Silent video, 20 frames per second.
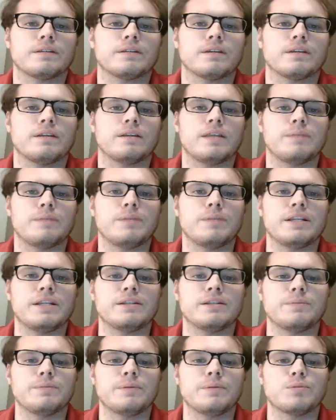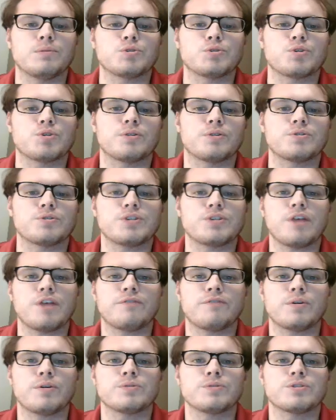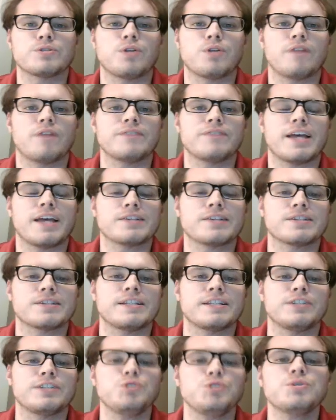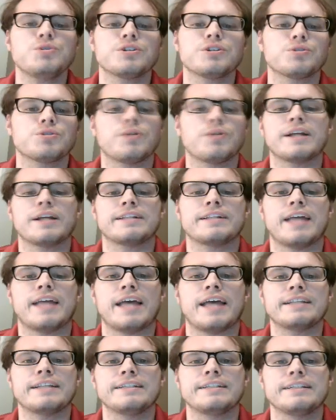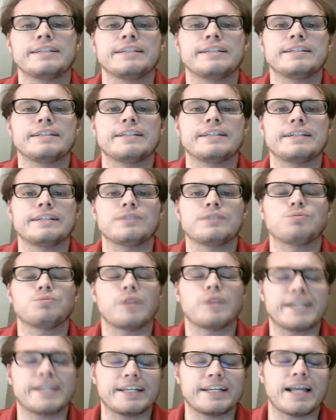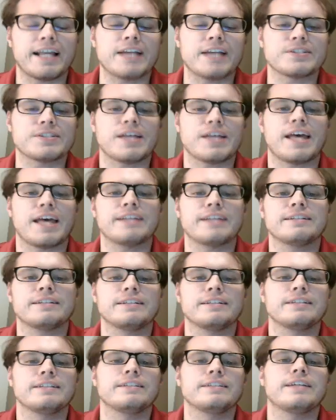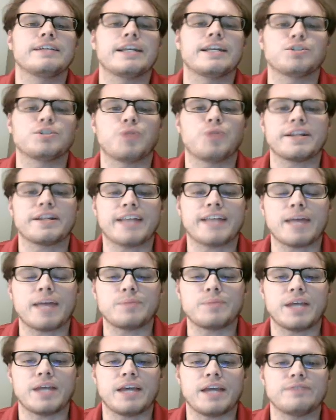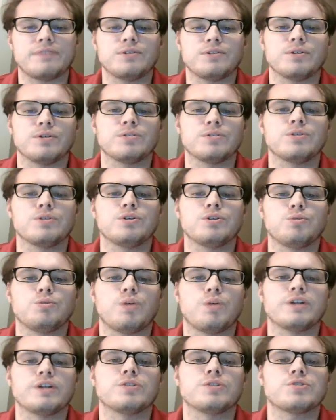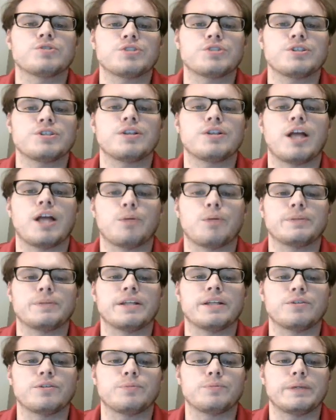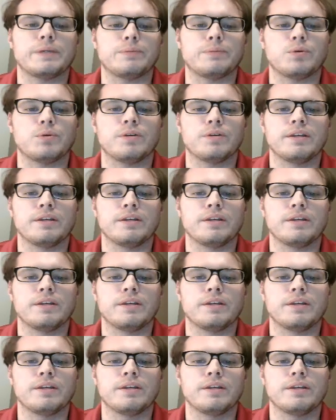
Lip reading: that many of the members are on their cell phones and they're off task, and then you can correct that, recognize that, and correct that behavior while you're still helping other people.